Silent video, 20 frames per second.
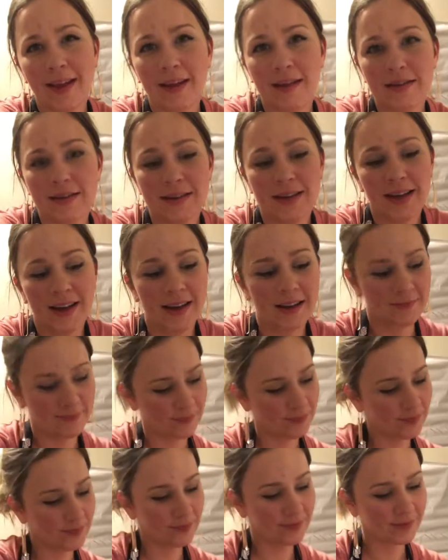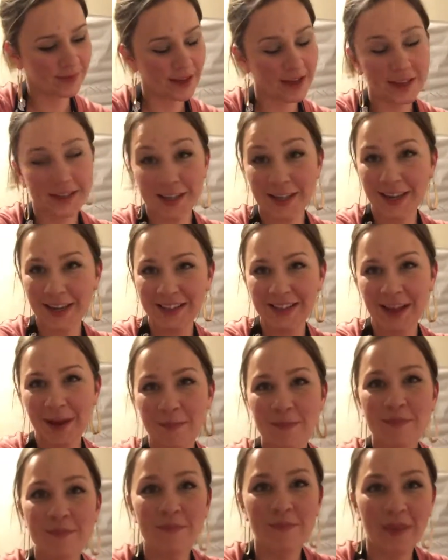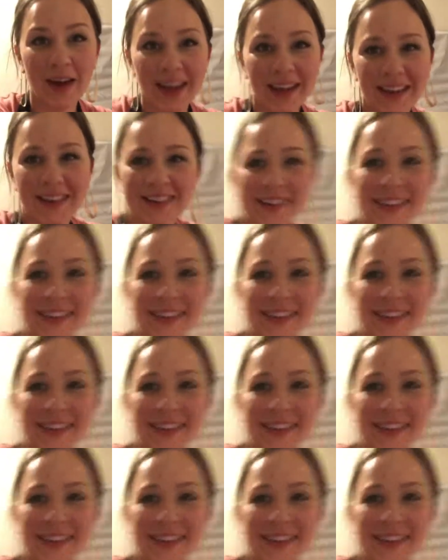and I'll see you next time. Bye.